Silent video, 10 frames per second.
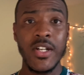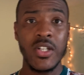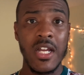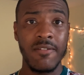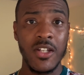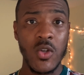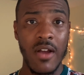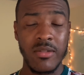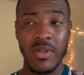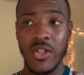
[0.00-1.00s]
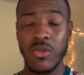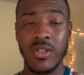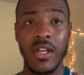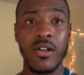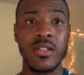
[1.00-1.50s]
should definitely drive some initial
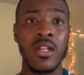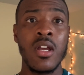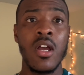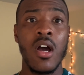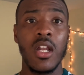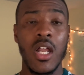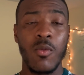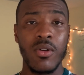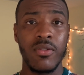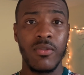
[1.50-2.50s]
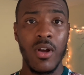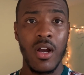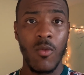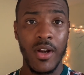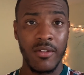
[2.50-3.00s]
sales, along with
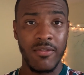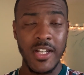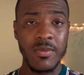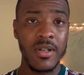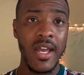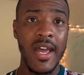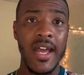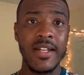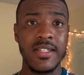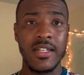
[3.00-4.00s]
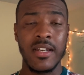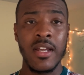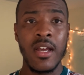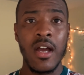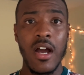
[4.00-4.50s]
running Facebook ads and
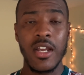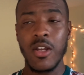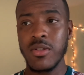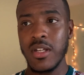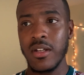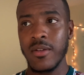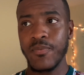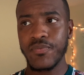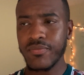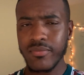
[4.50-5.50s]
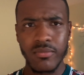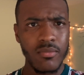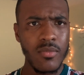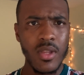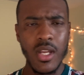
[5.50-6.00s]
using,
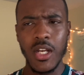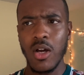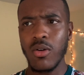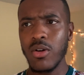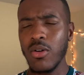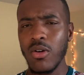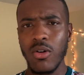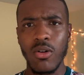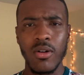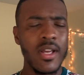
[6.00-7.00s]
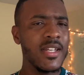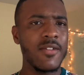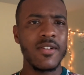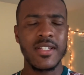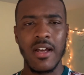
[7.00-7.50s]
Google and
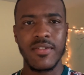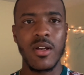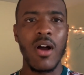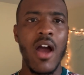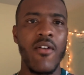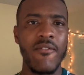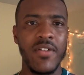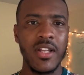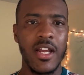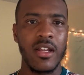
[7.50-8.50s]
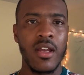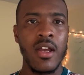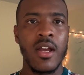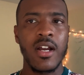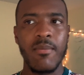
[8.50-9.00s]
different stuff. So I feel like
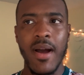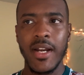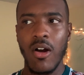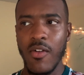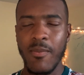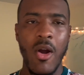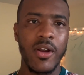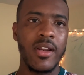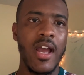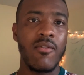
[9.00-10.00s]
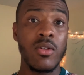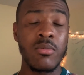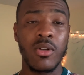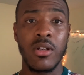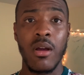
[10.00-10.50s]
combining all the marketing avenues
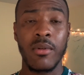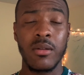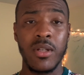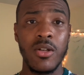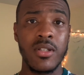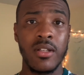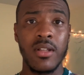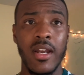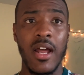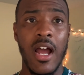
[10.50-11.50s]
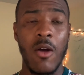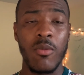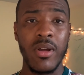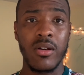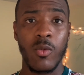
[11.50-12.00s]
I'm gonna be using, that I will
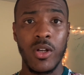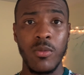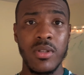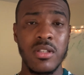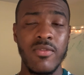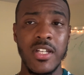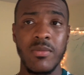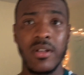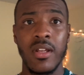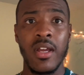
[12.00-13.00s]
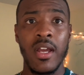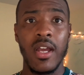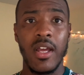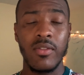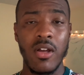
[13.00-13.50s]
be able to recoup this investment
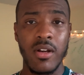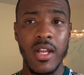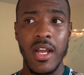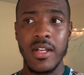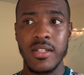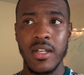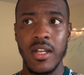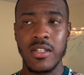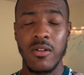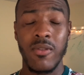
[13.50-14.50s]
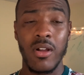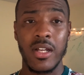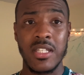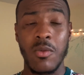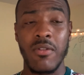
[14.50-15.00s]
in 30 days. And so far, like
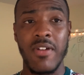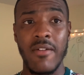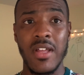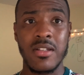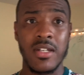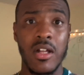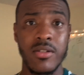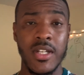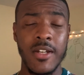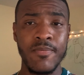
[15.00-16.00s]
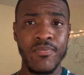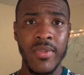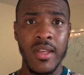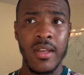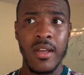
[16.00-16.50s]
I said, we're $5,000 in,
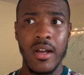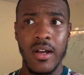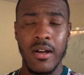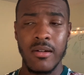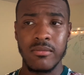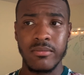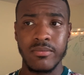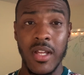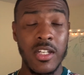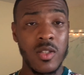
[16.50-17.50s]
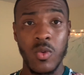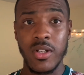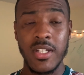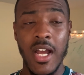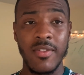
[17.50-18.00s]
and we're
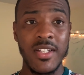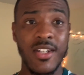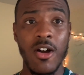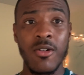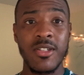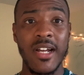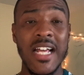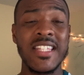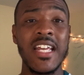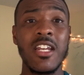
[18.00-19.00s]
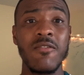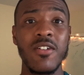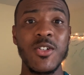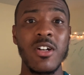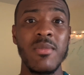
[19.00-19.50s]
gonna see how things go. So guys, thank you
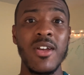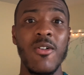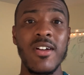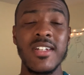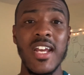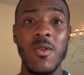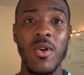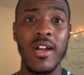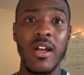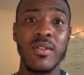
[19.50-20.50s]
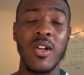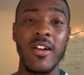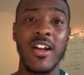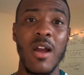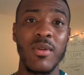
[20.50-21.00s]
for joining me on day 1 of
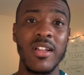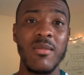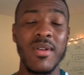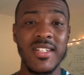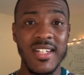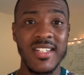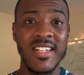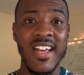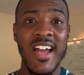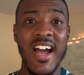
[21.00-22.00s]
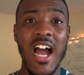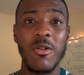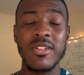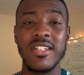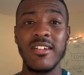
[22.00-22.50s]
starting a carpet cleaning business. I
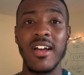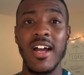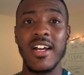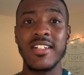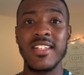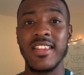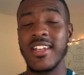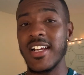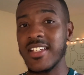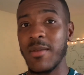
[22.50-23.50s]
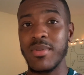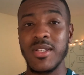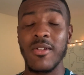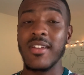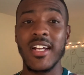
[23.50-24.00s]
will see you guys in the next
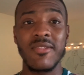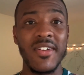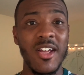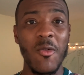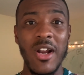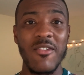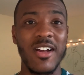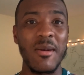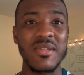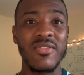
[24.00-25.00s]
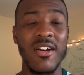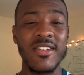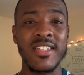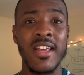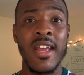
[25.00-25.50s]
episode, the next video, whatever comes
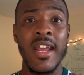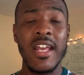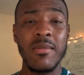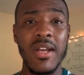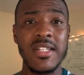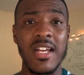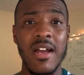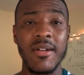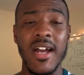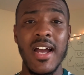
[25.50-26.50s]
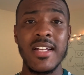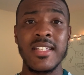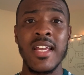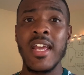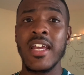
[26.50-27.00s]
first. In the meantime,
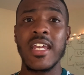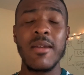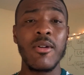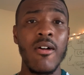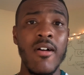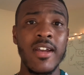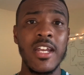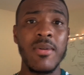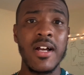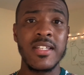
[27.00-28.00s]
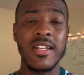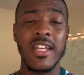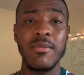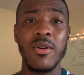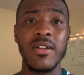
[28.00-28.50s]
guys, keep growing, keep hustling,
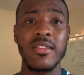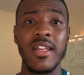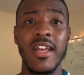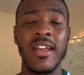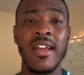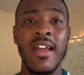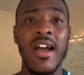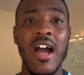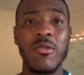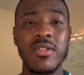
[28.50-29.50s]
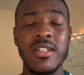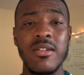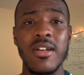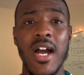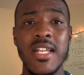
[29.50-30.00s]
keep doing your thing. I will see
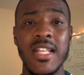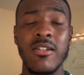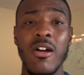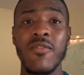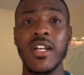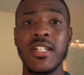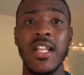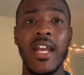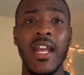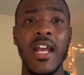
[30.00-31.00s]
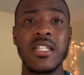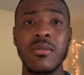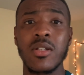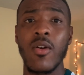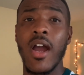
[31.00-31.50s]
you guys later. Don't forget to like and
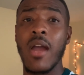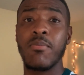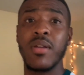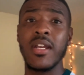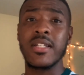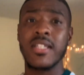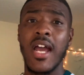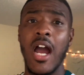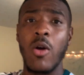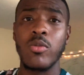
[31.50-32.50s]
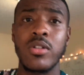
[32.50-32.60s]
subscribe. Peace out.